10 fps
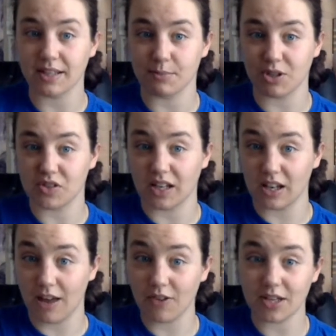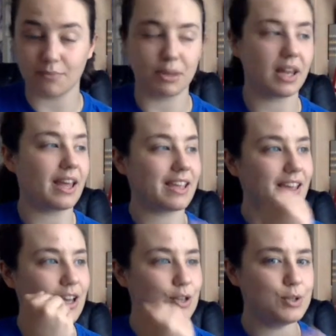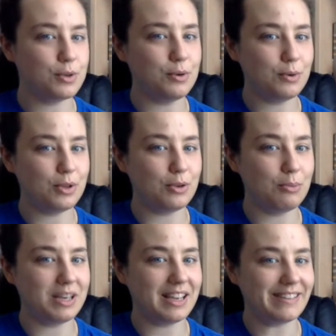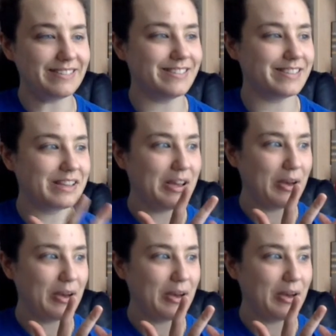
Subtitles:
as much as I love it, and be like, two human kids